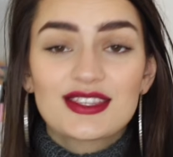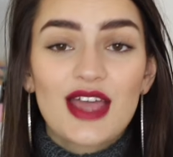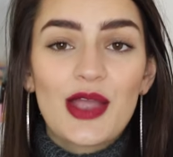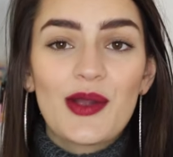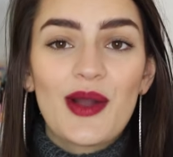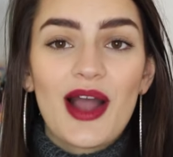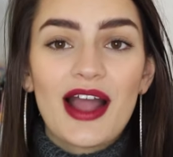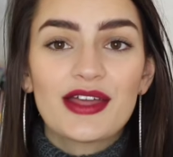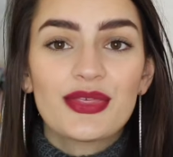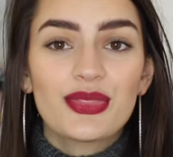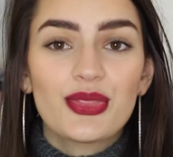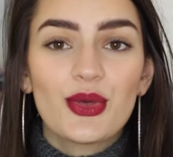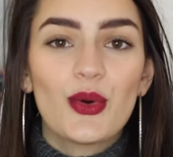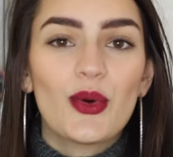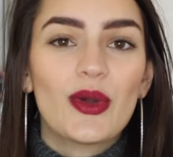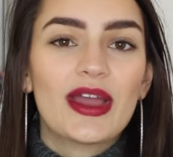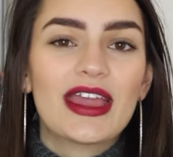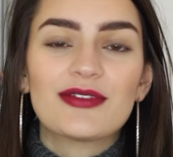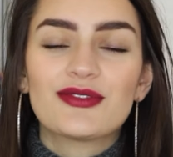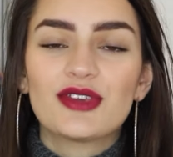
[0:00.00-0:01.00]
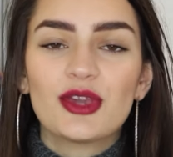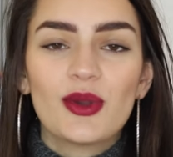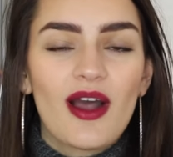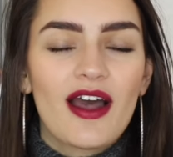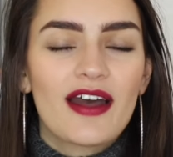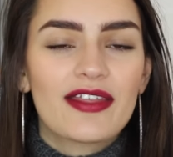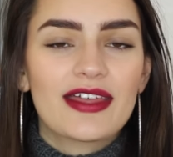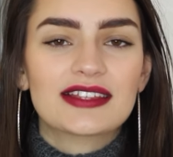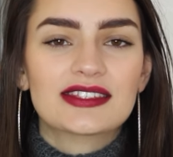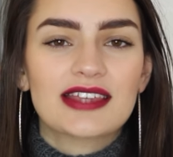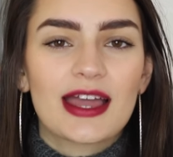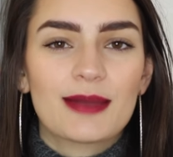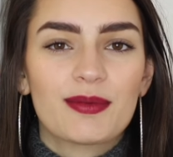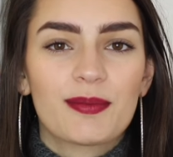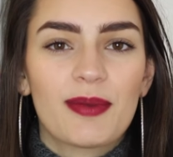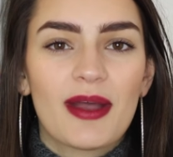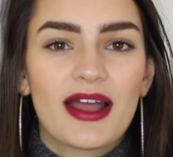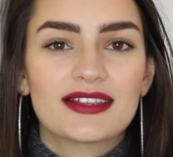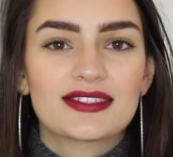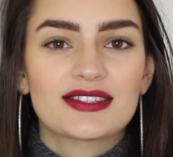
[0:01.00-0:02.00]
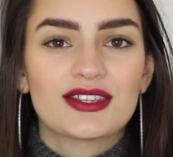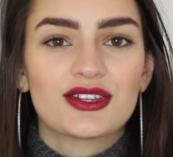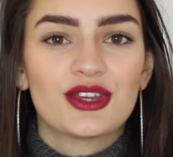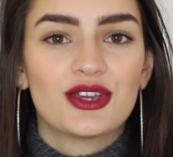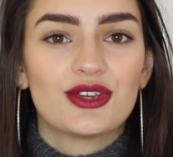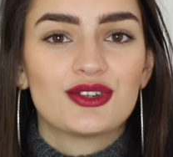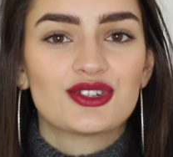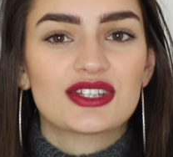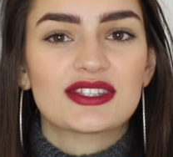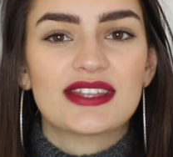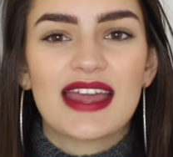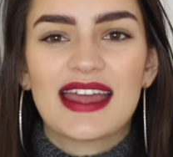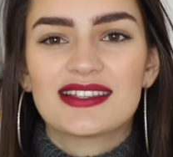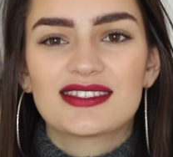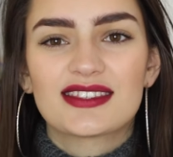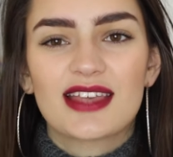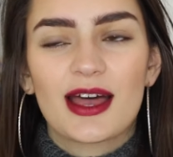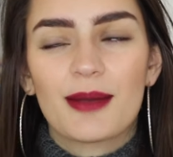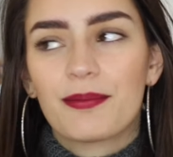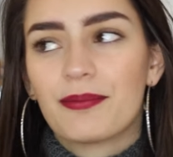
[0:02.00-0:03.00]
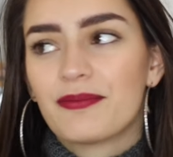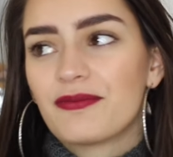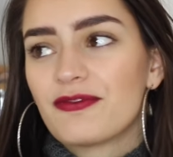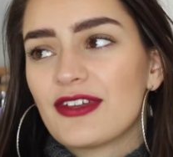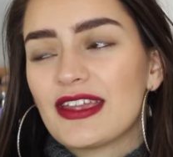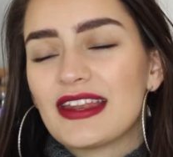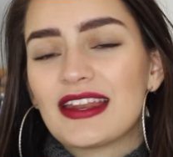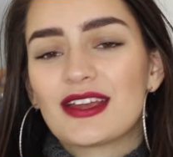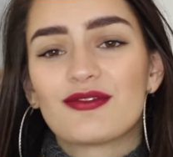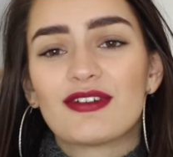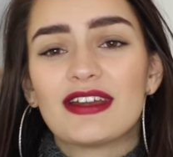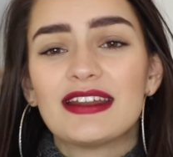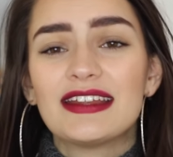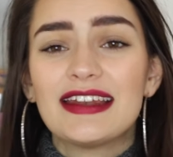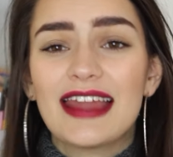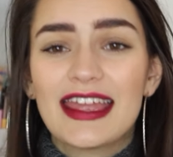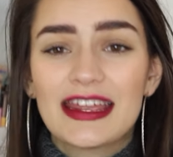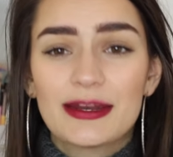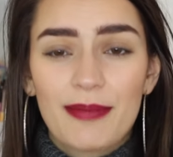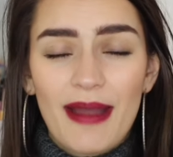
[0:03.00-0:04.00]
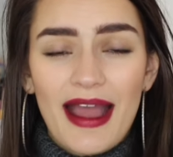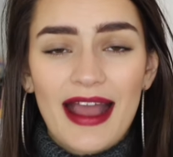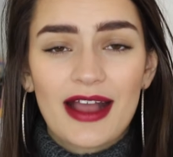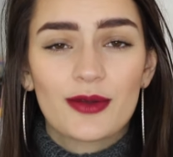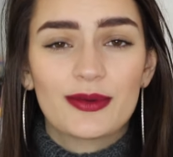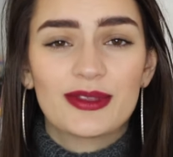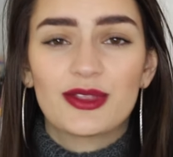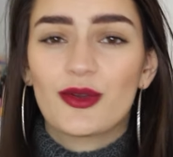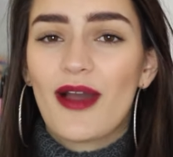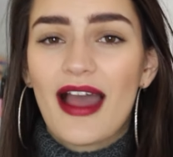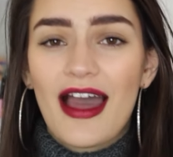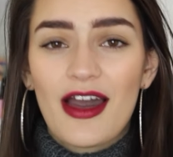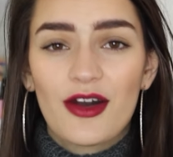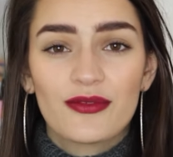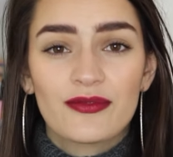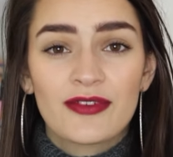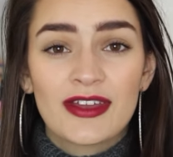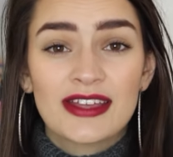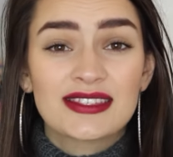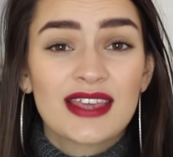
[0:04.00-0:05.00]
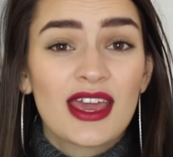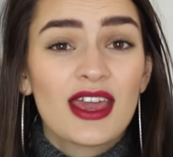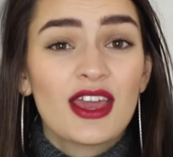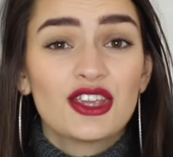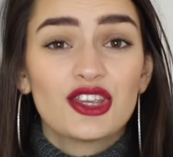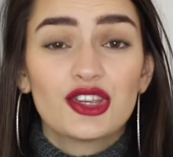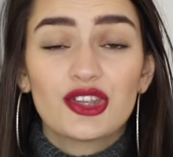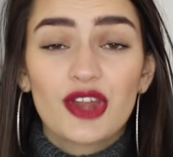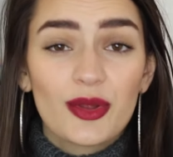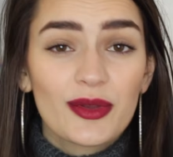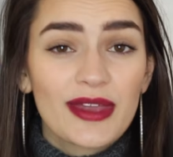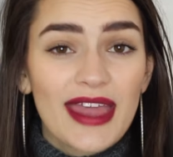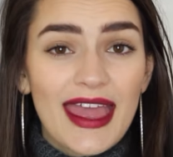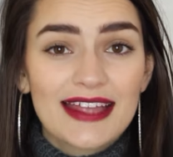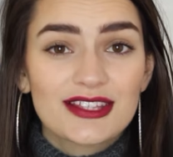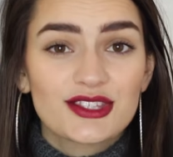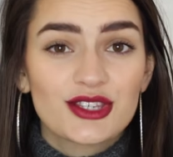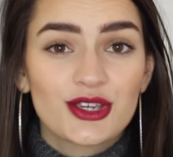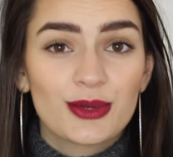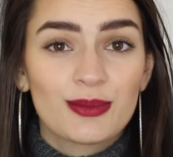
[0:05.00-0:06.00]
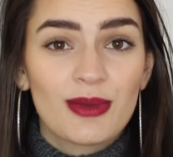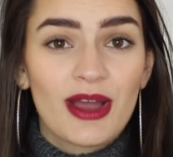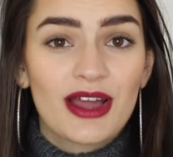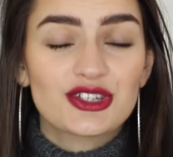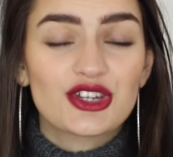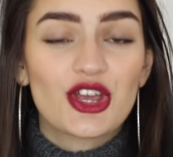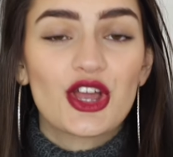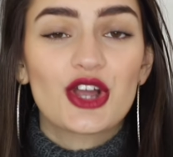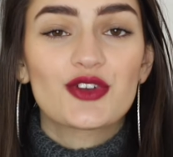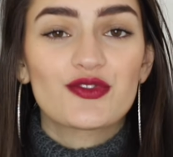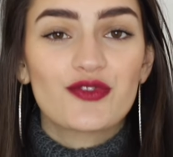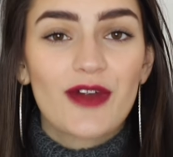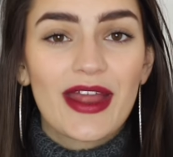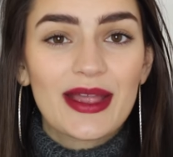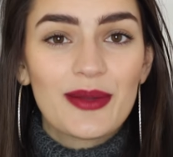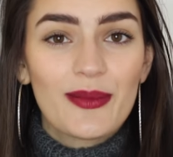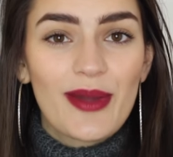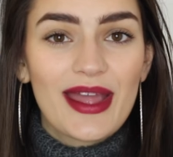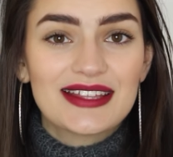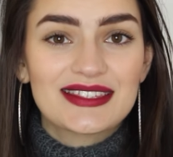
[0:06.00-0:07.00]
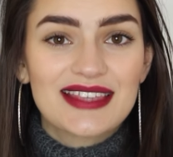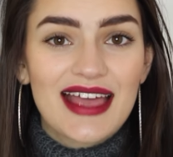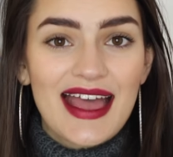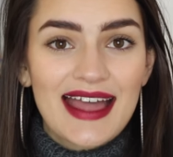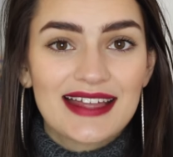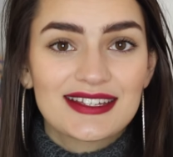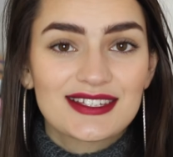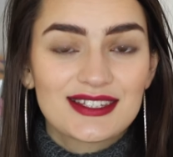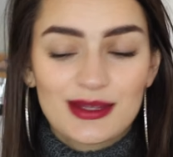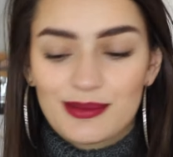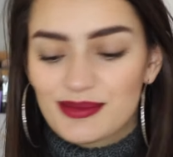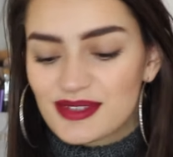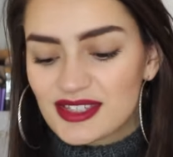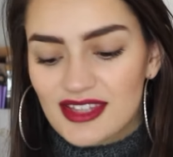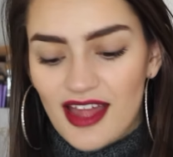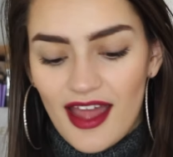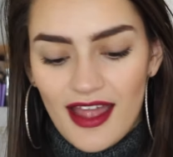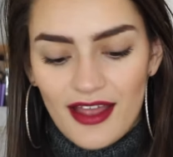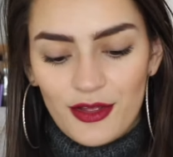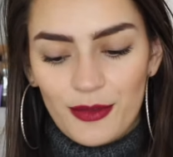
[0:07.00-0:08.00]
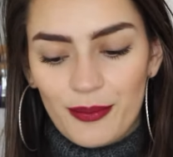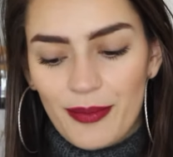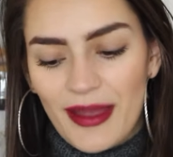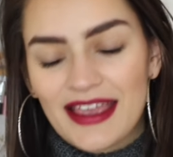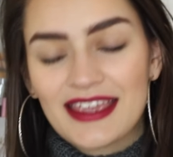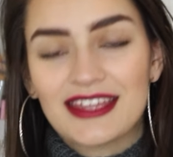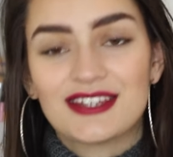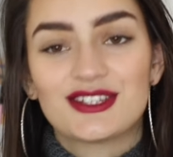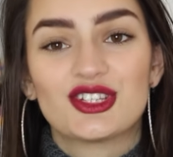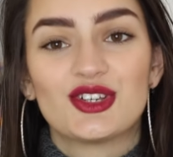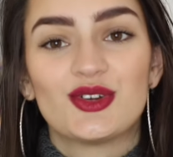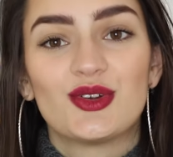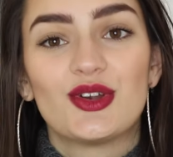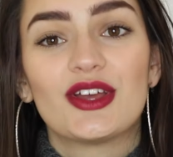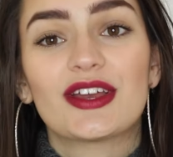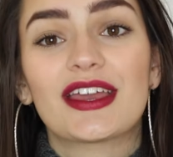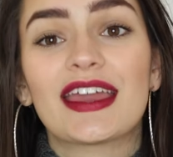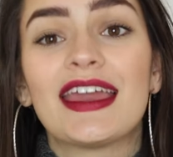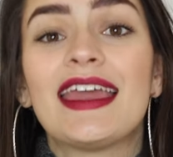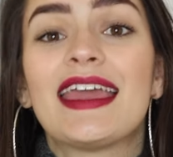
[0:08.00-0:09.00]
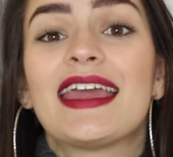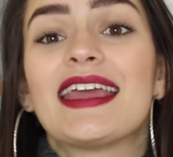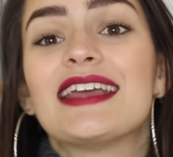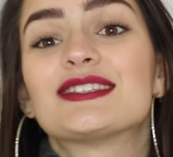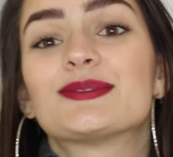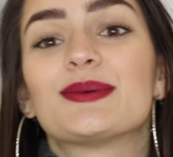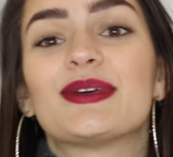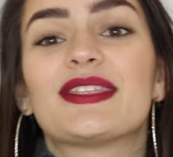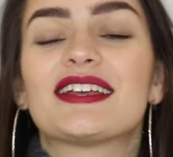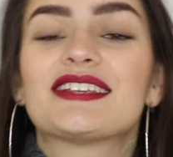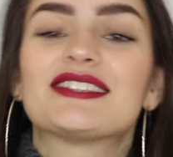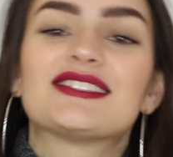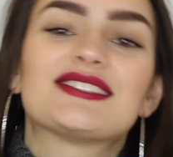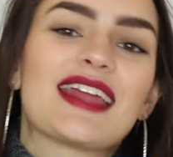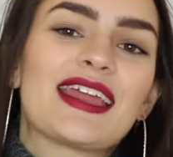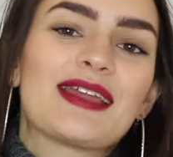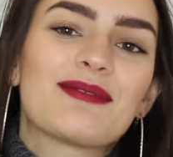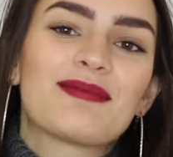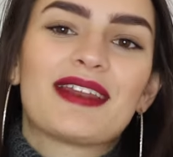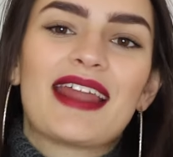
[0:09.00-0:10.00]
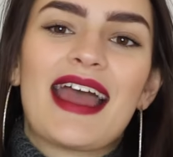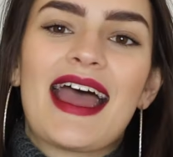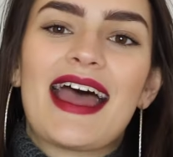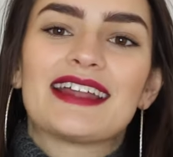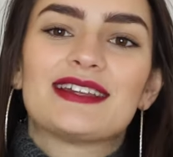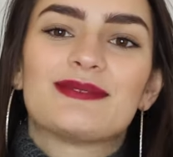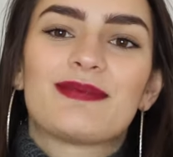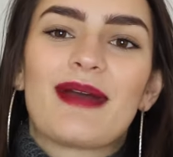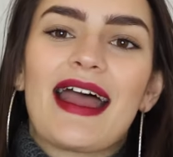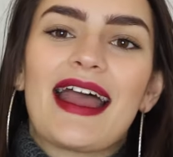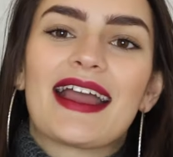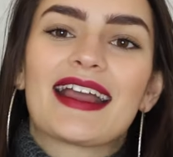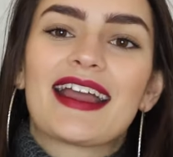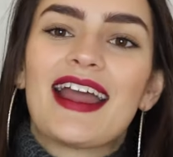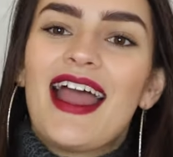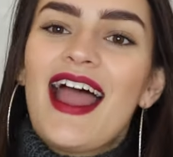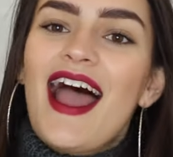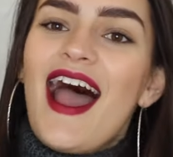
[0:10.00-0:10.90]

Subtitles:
So I thought, if you are that type of person who just ends up feeling really laid back with your outfits, you don't care too much, a great way to add some style back into your look is with a statement handbag.